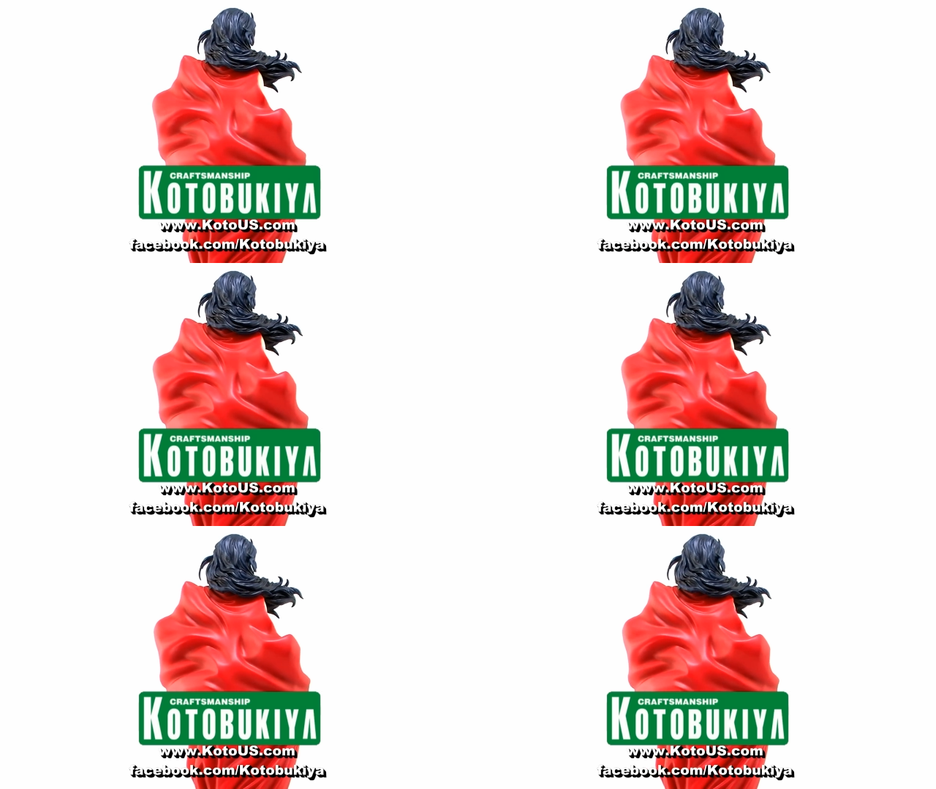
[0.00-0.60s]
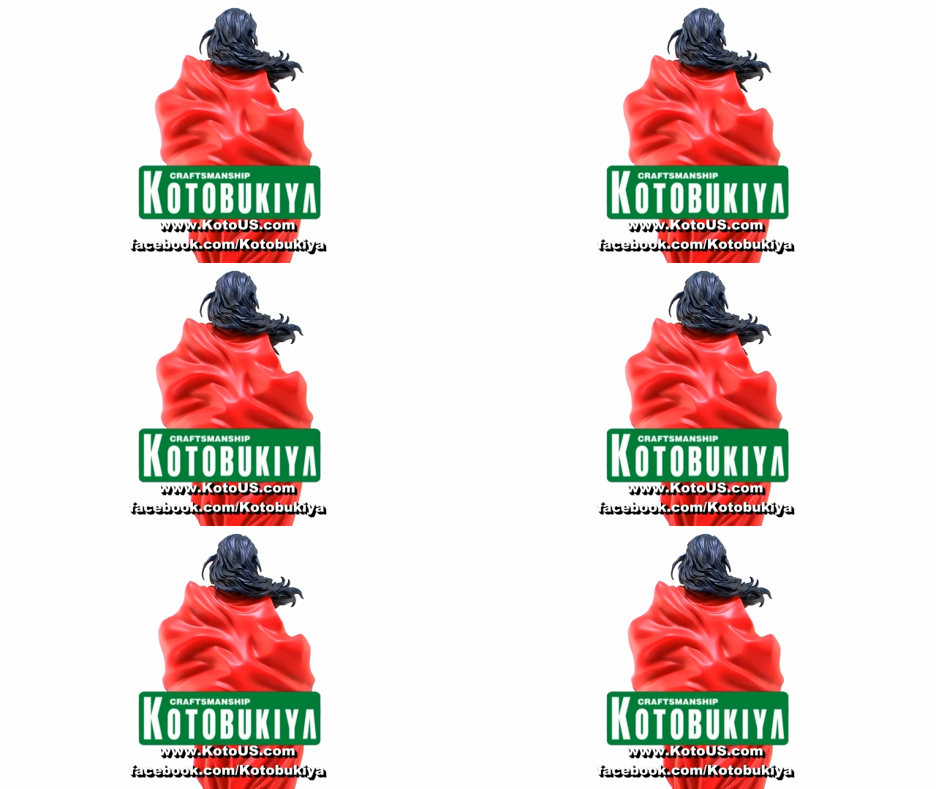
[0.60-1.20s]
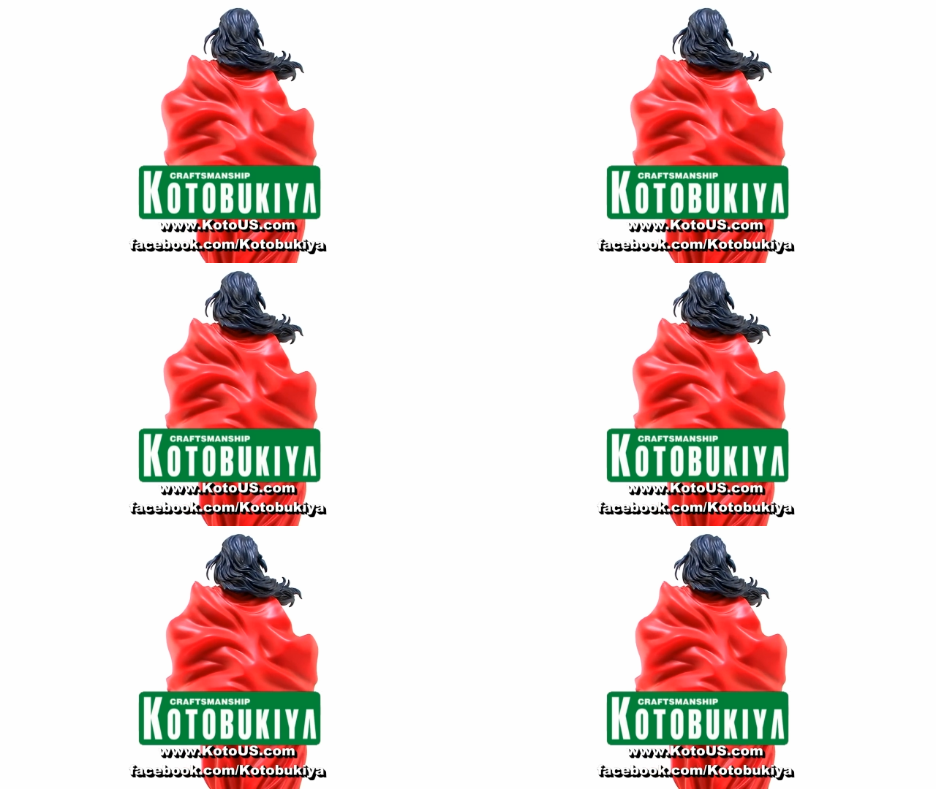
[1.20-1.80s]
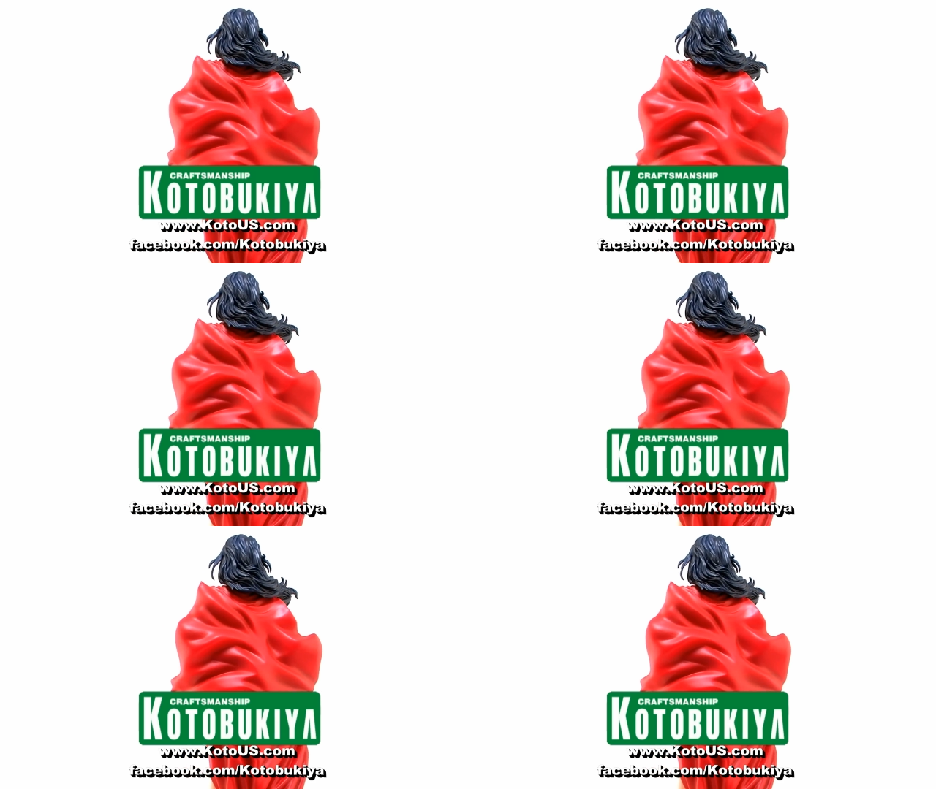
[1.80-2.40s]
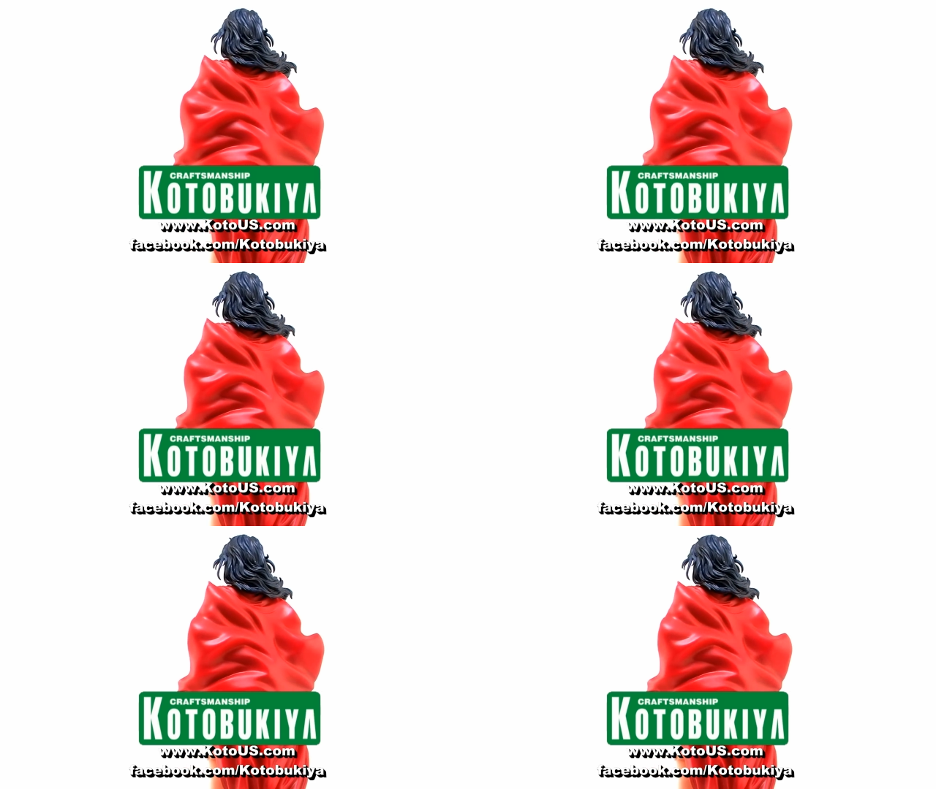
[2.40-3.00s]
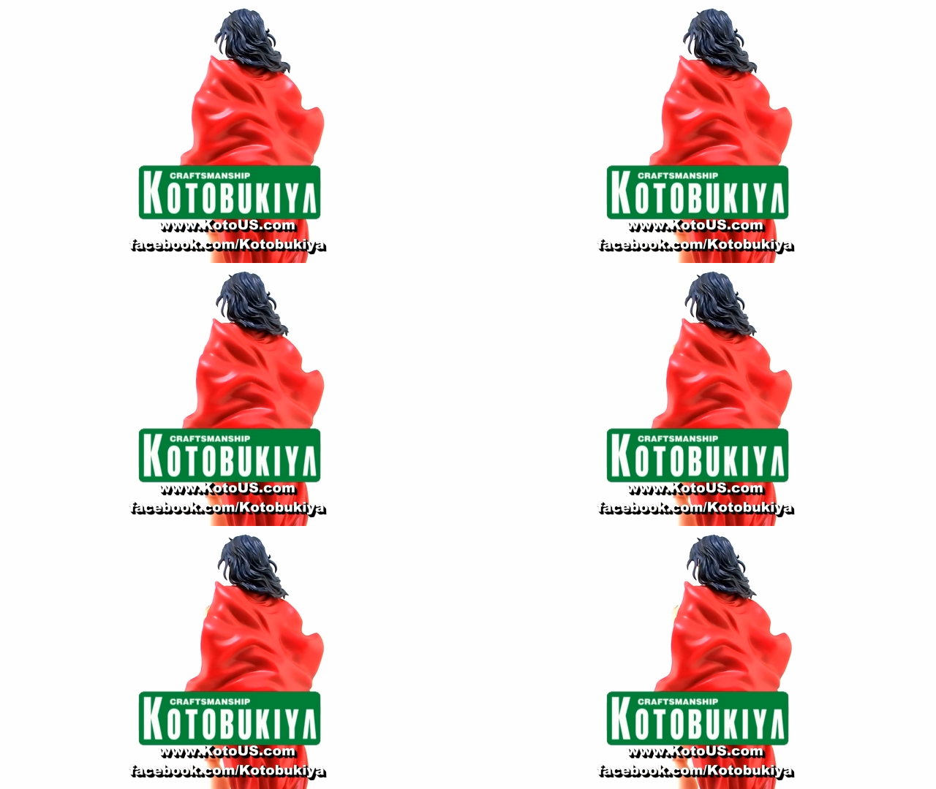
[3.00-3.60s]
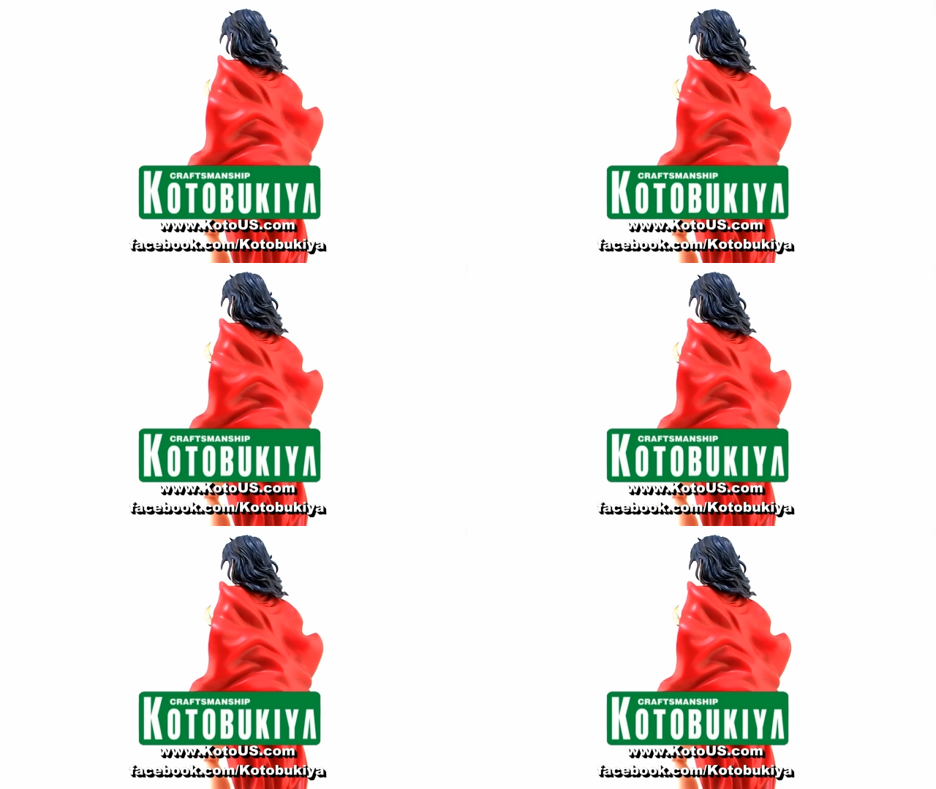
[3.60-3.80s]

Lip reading: (no speaker visible)